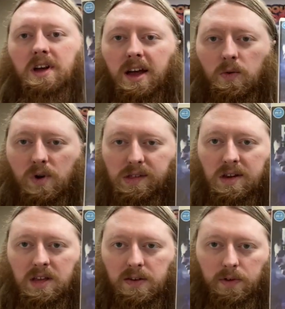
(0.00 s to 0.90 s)
and
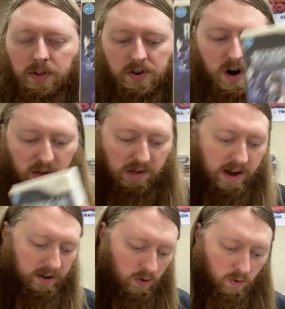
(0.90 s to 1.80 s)
Resident Evil The Dark
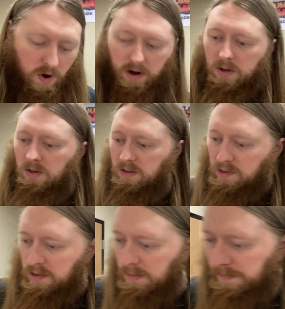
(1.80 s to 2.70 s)
Side
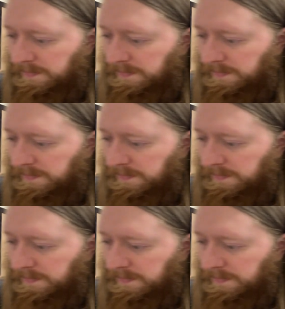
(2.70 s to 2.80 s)
Chronicles.